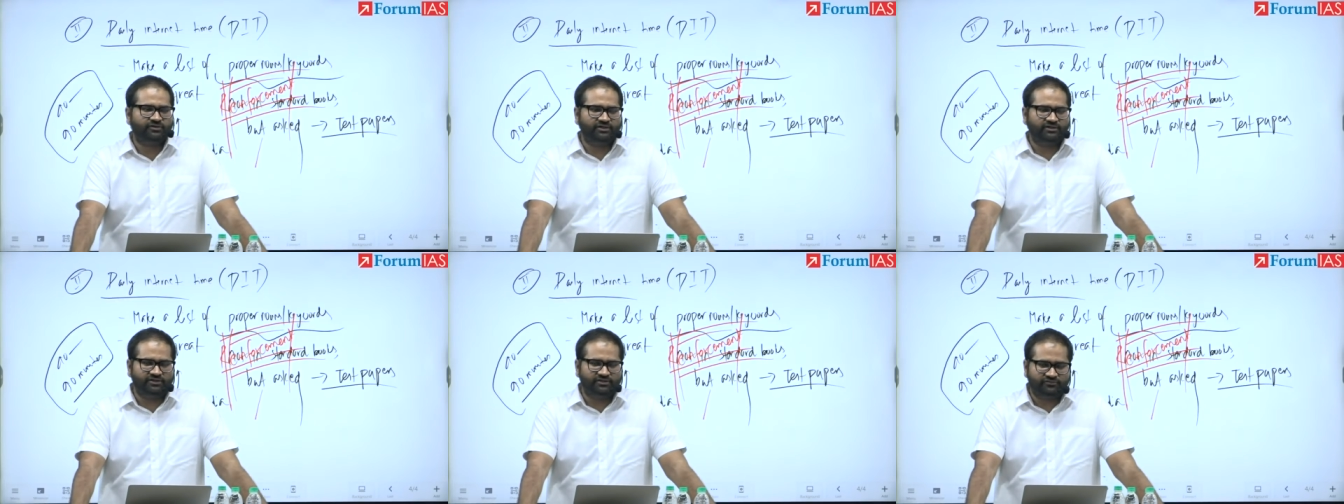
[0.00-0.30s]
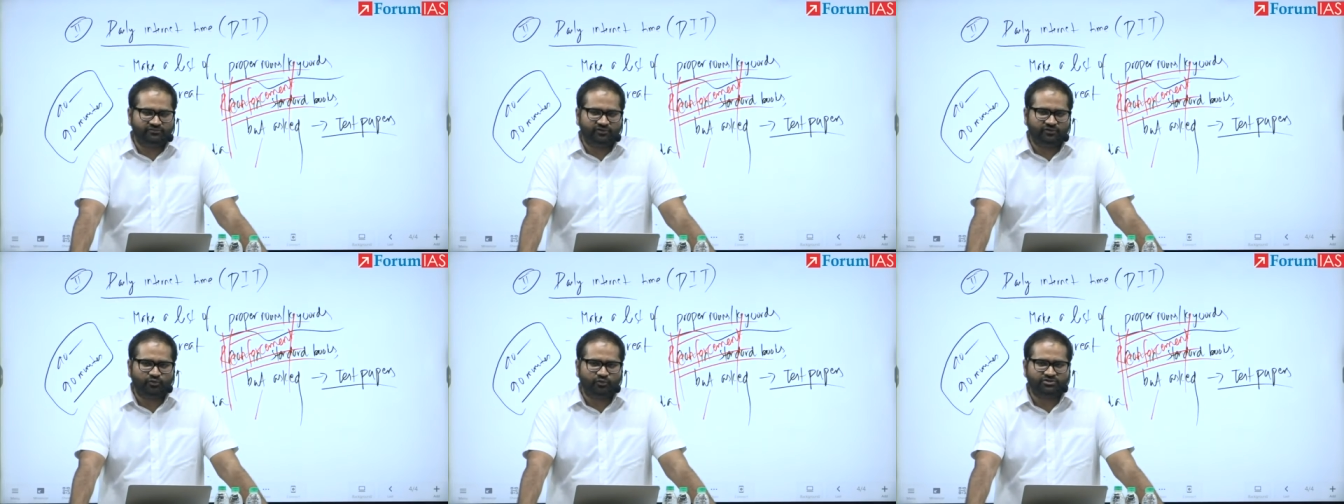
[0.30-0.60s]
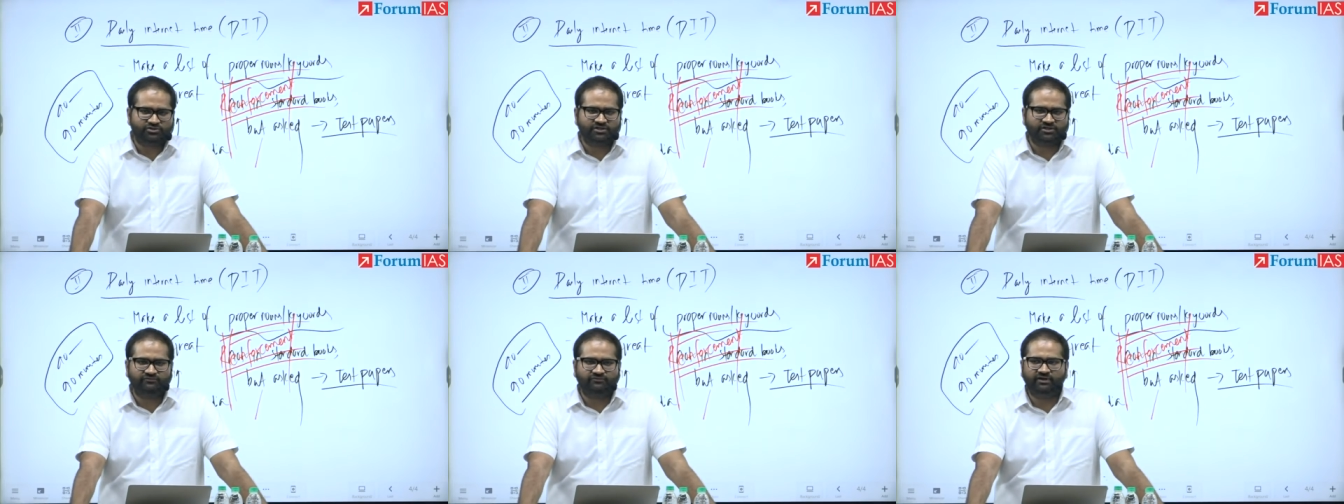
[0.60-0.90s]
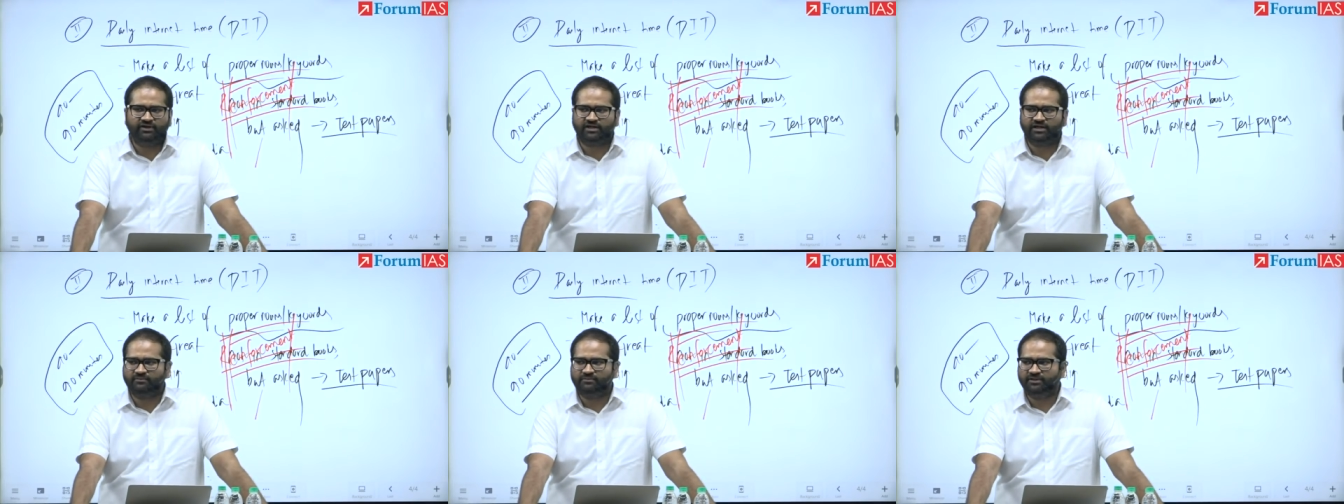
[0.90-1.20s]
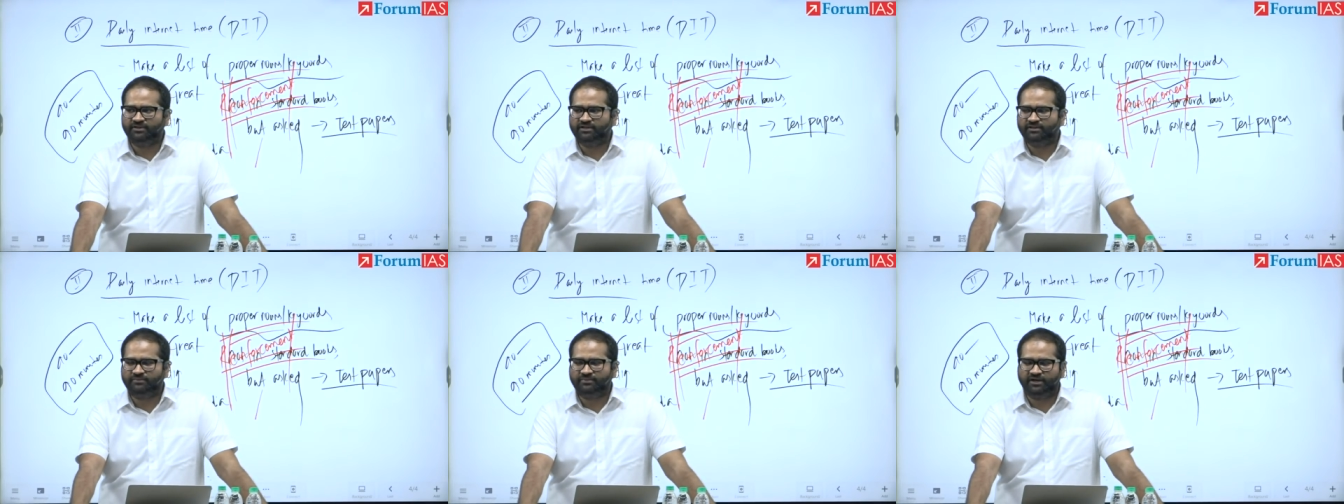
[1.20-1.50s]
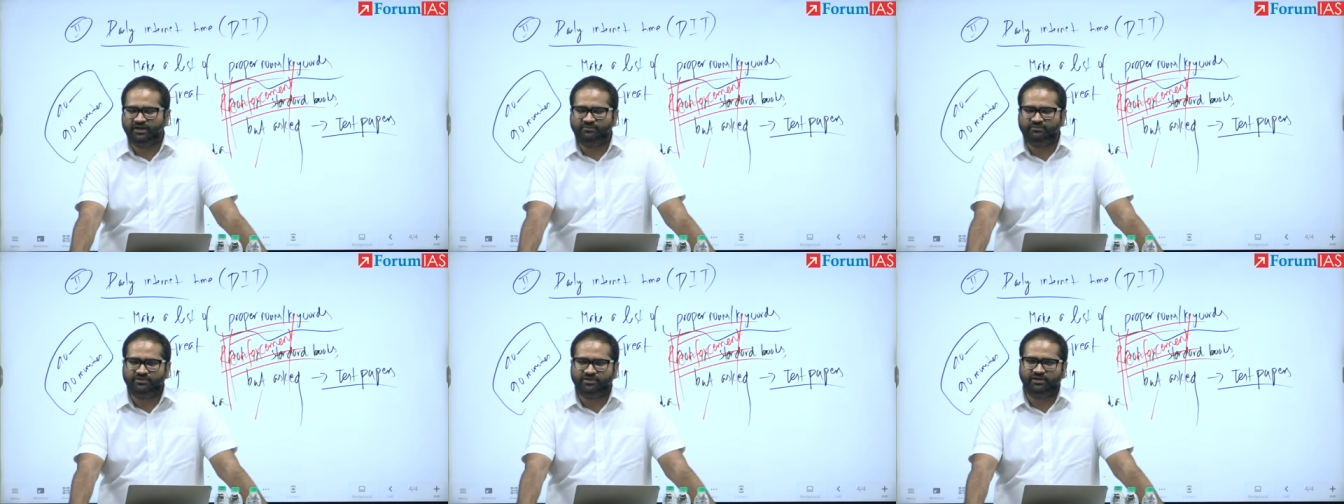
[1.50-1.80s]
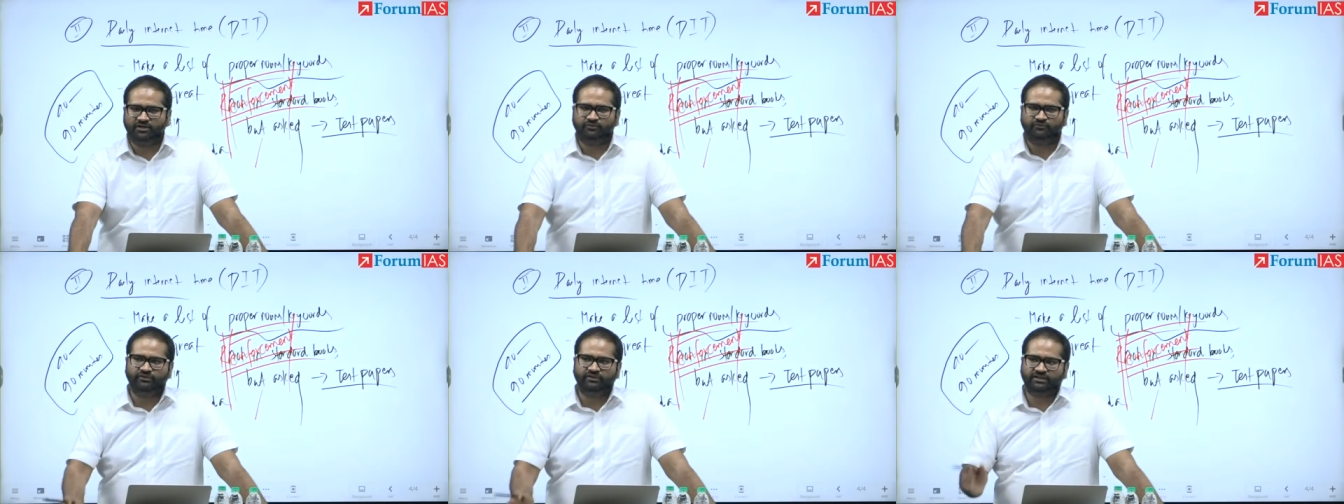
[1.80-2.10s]
This will question will come in the prelims
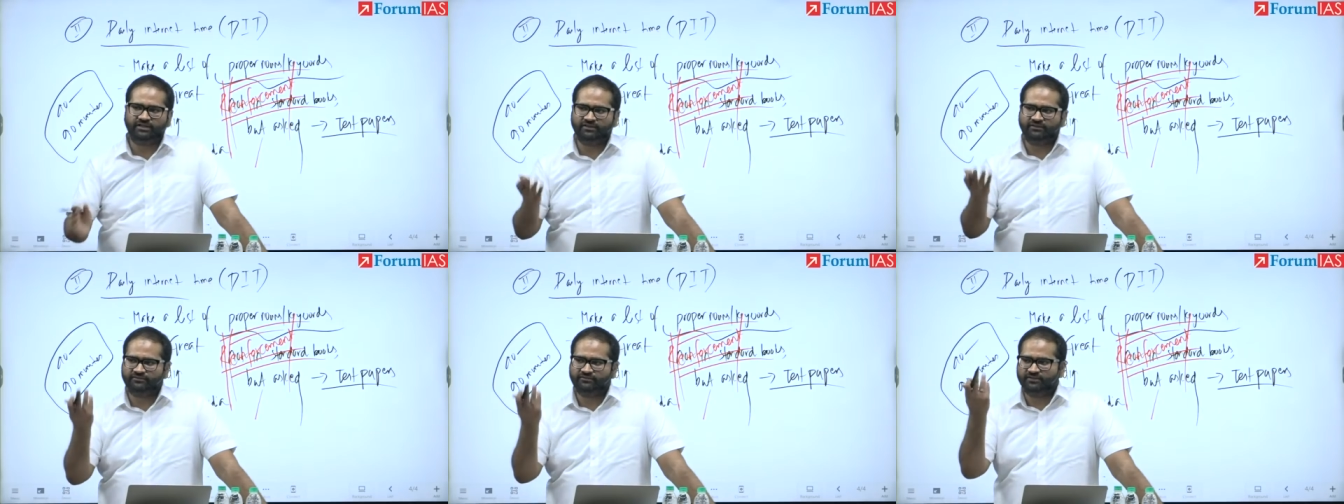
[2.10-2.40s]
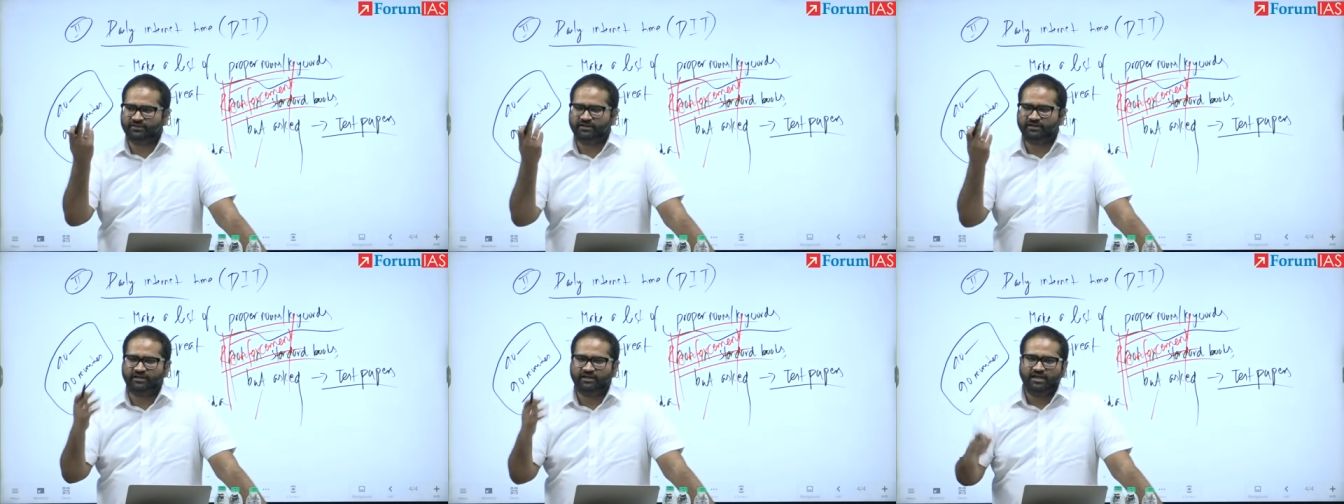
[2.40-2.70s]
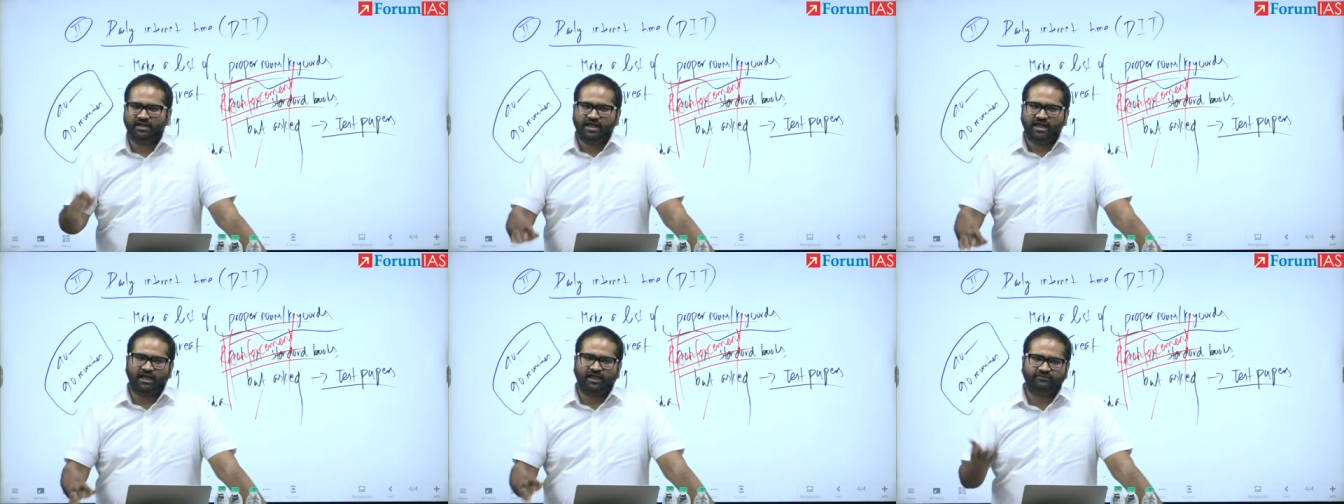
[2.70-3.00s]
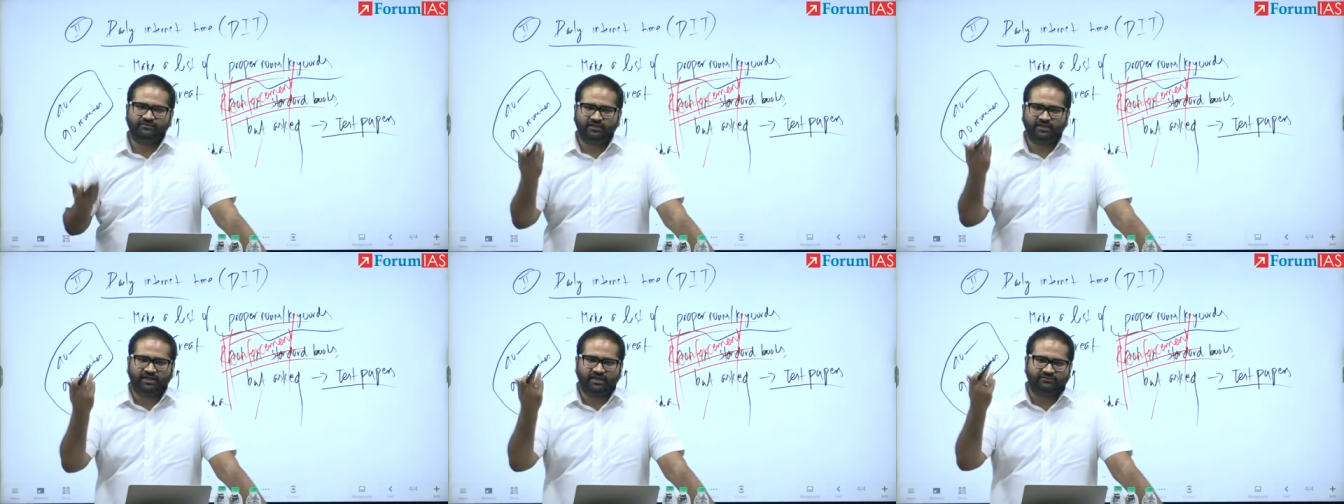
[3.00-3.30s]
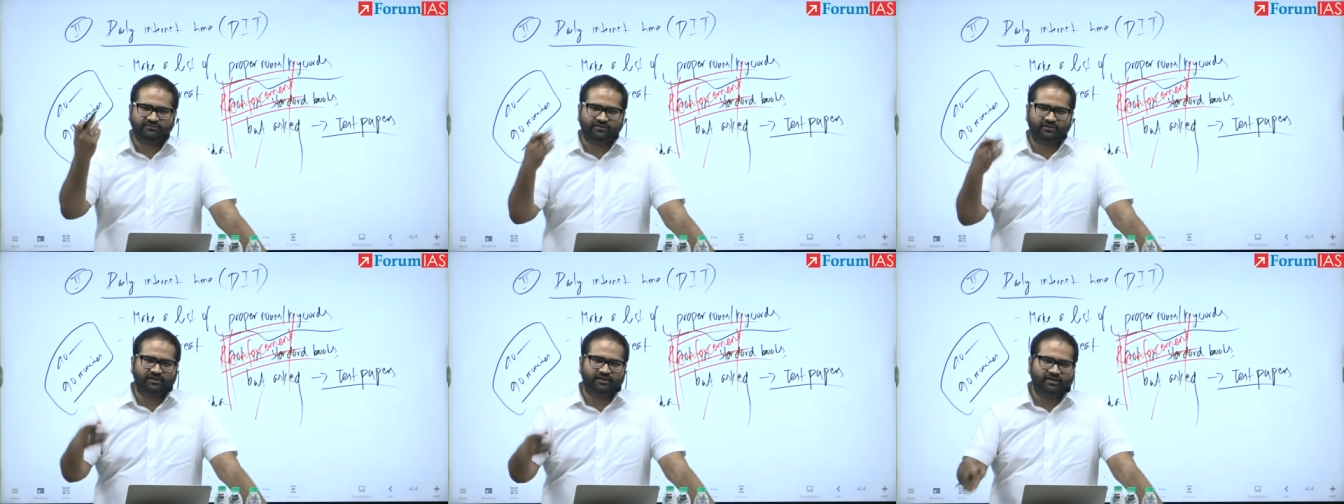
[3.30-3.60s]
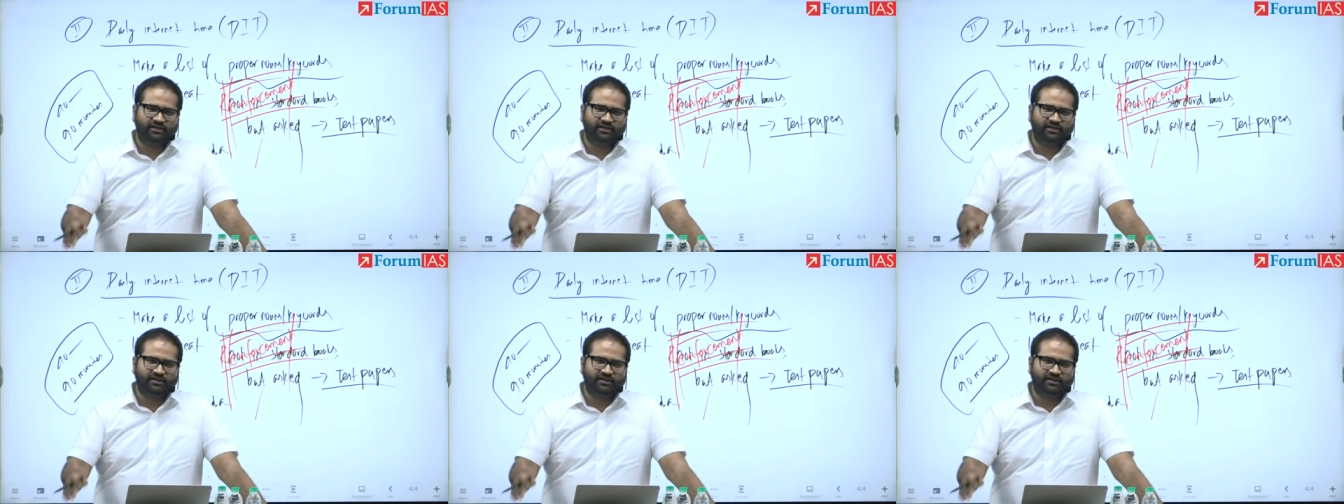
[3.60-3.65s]
and you will think, sir, a case,